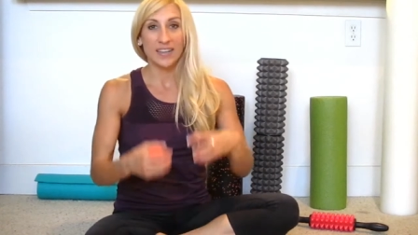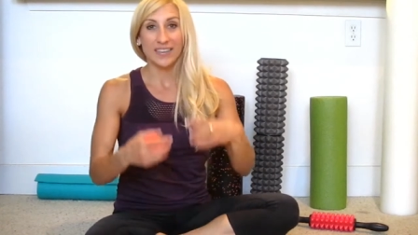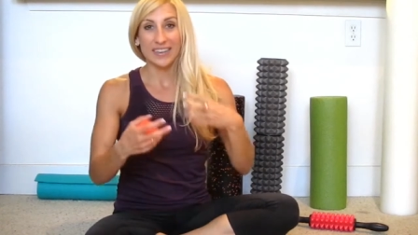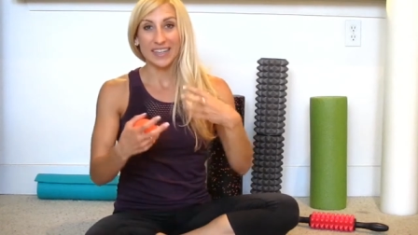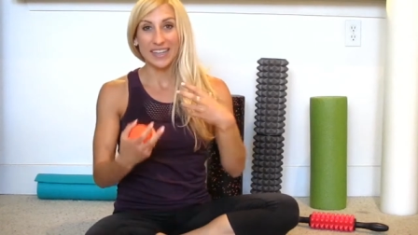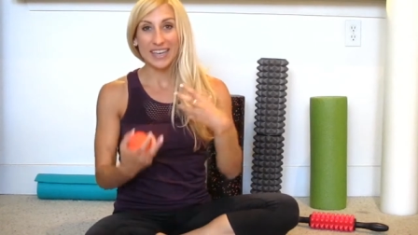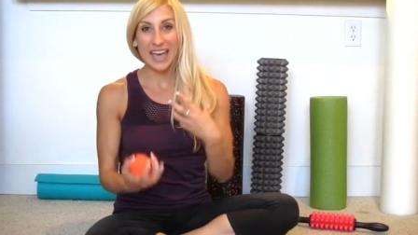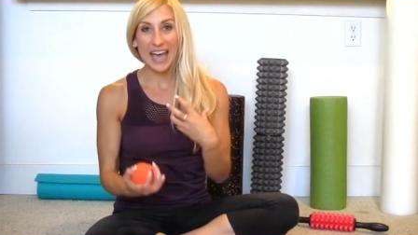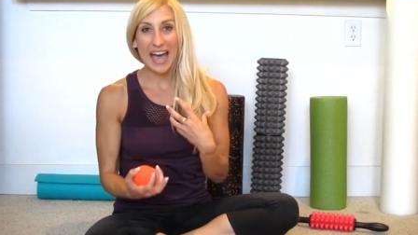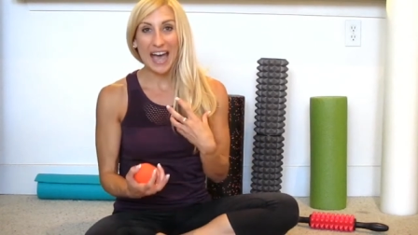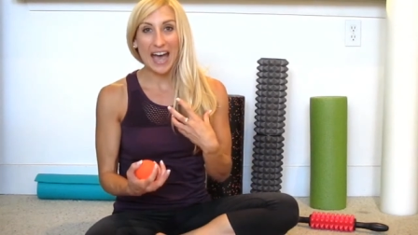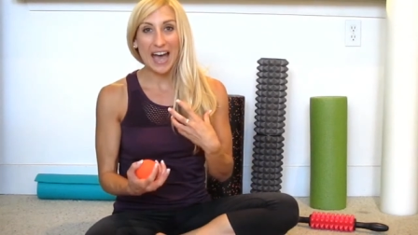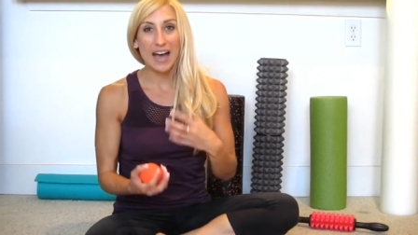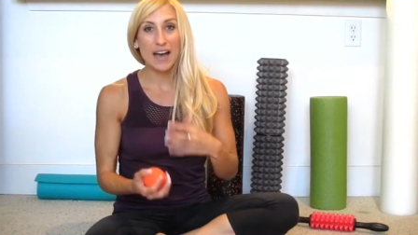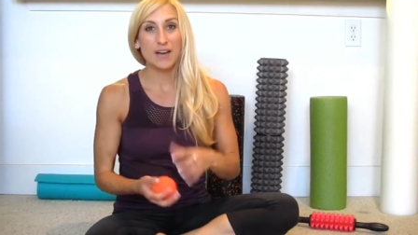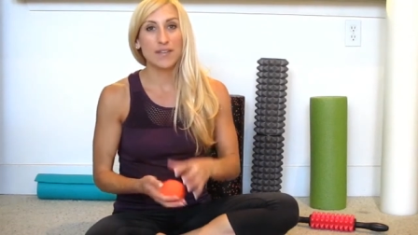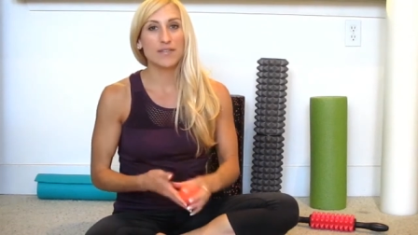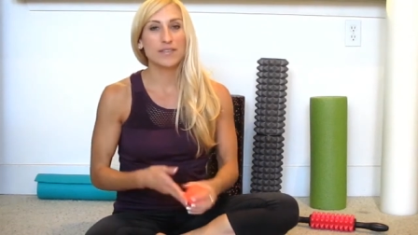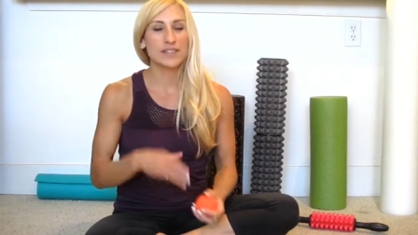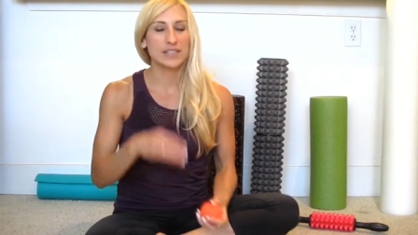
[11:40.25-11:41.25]
the
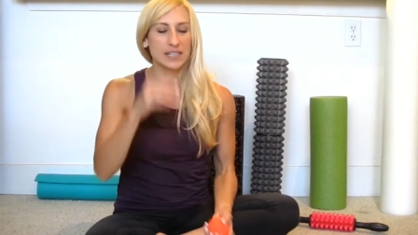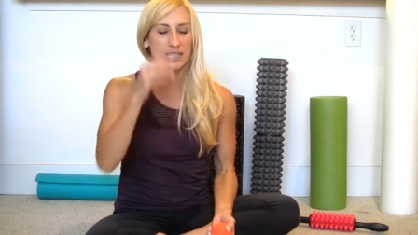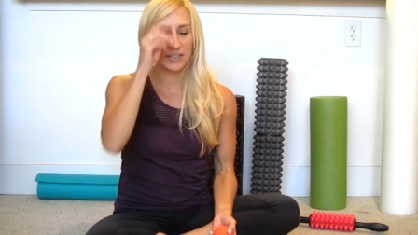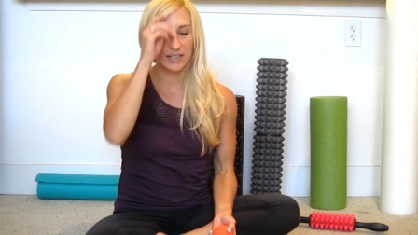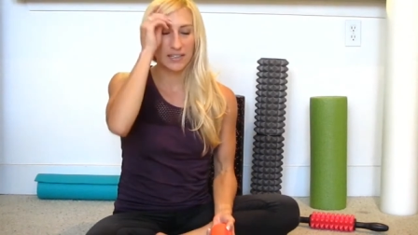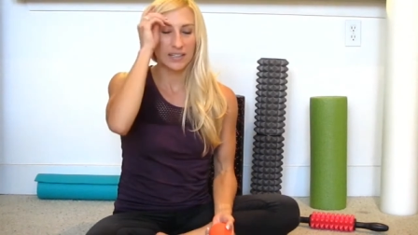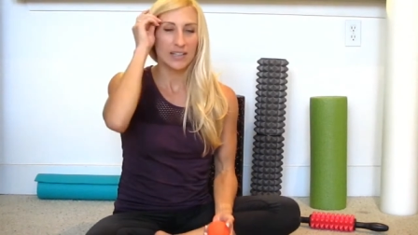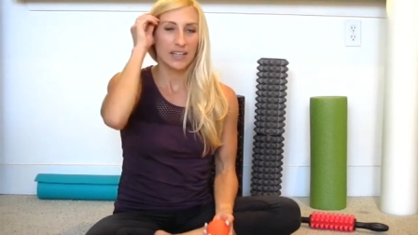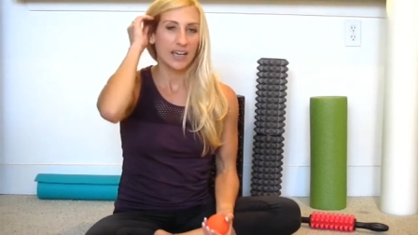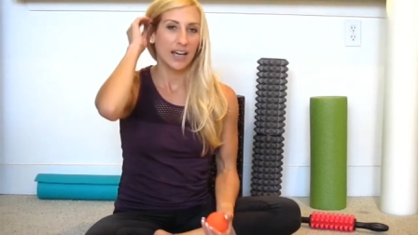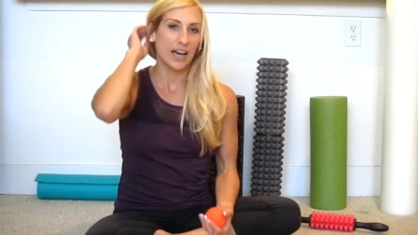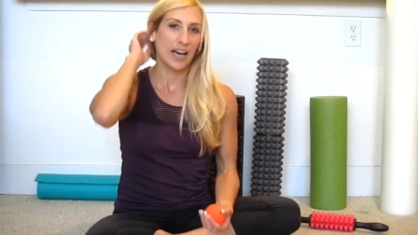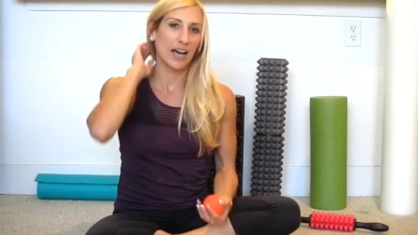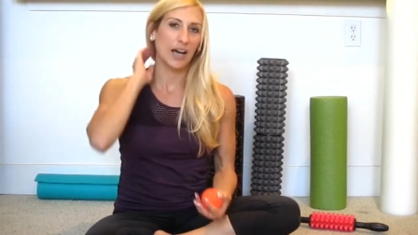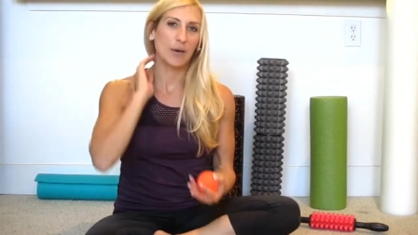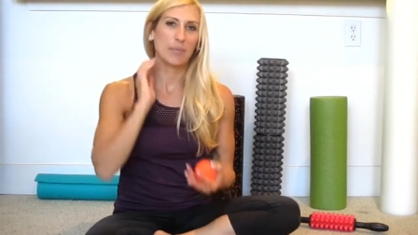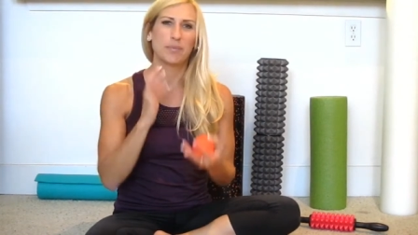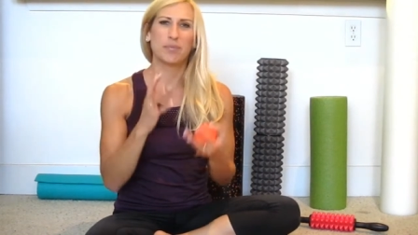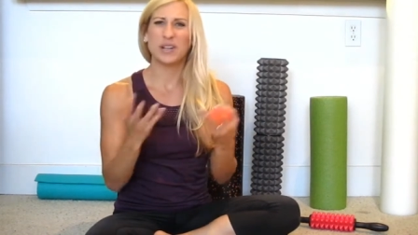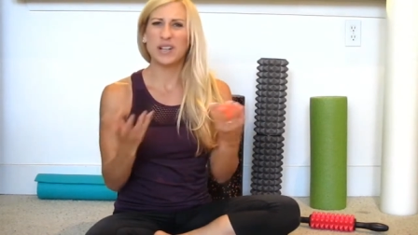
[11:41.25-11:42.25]
calves,
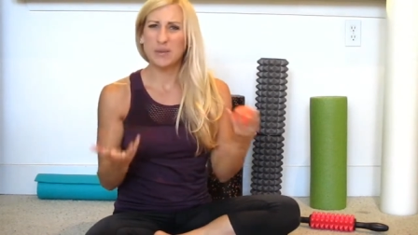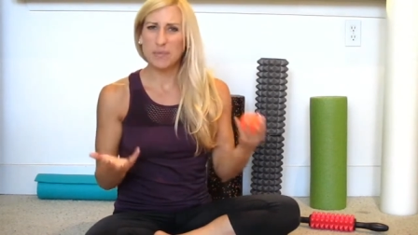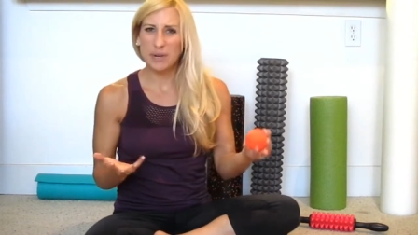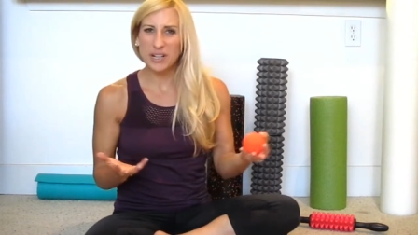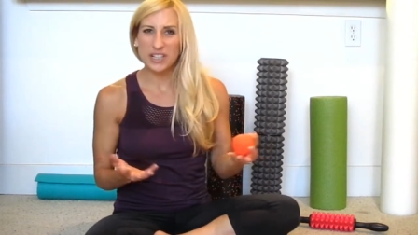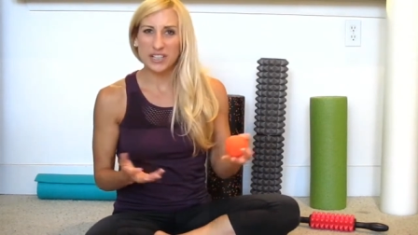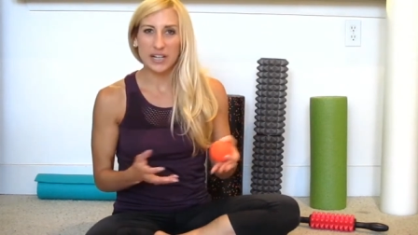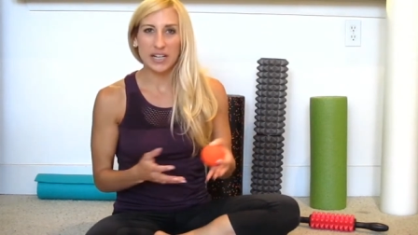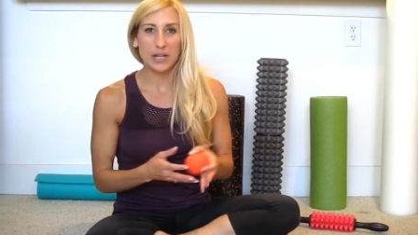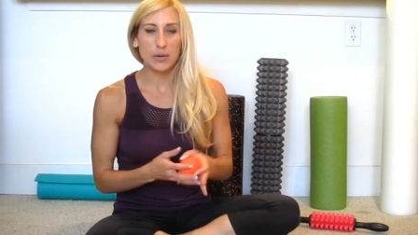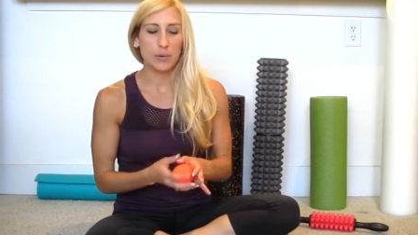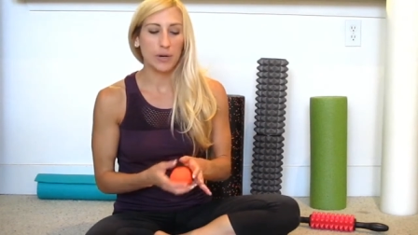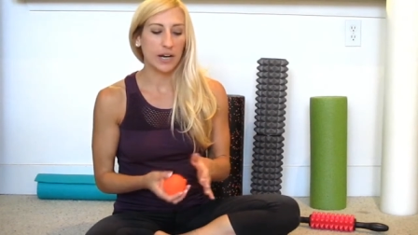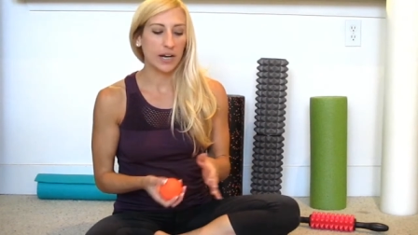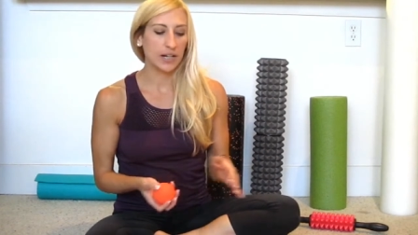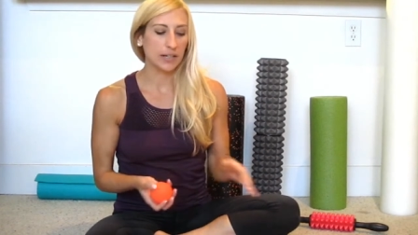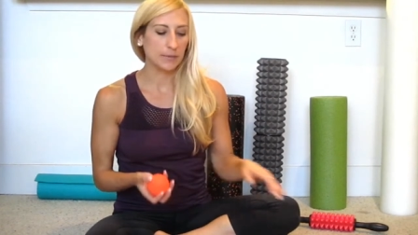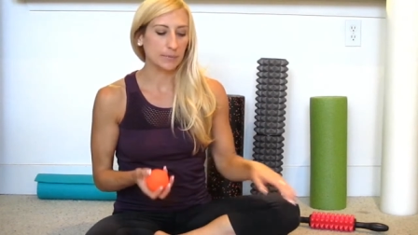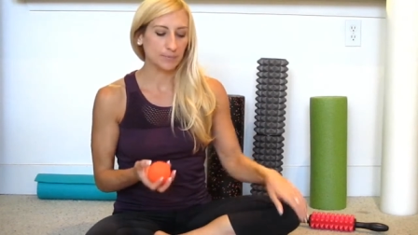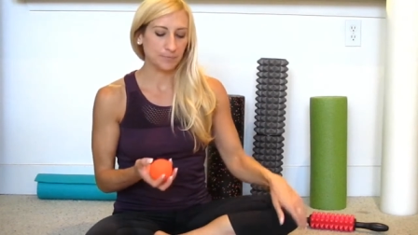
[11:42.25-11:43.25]
pretty much
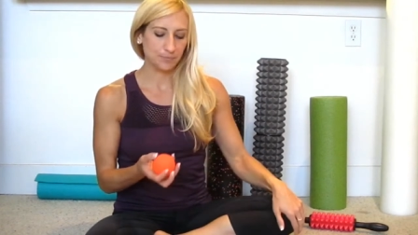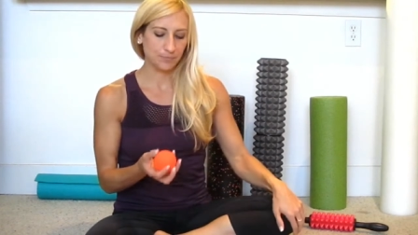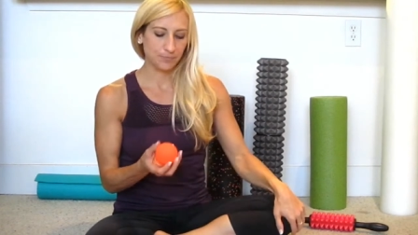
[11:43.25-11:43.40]
anywhere.